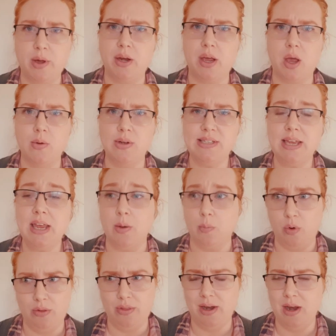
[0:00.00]
I'm going to go and see him.
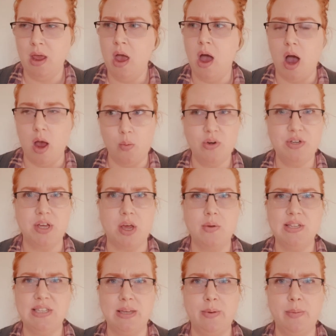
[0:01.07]
Well, then I want to go
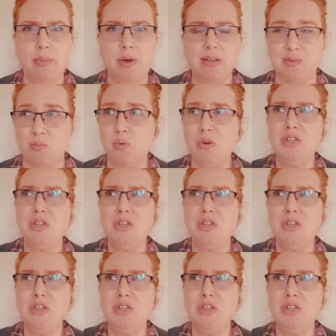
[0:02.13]
and see him in person.